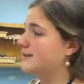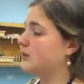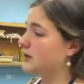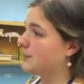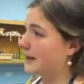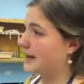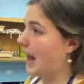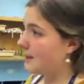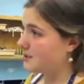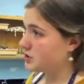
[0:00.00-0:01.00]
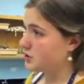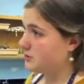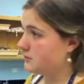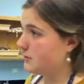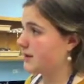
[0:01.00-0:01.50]
a big aperture,
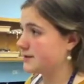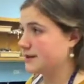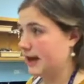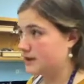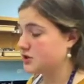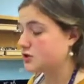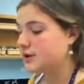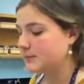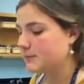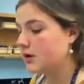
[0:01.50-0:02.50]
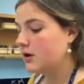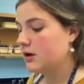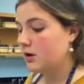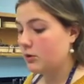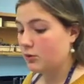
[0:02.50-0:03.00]
because galaxies are dim,
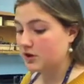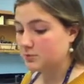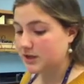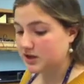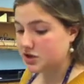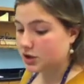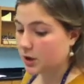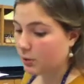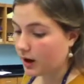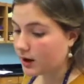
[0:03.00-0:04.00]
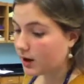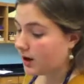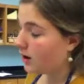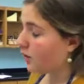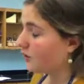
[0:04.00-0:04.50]
which means you're going to want a
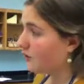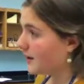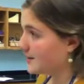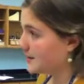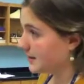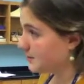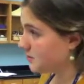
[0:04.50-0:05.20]
reflecting telescope.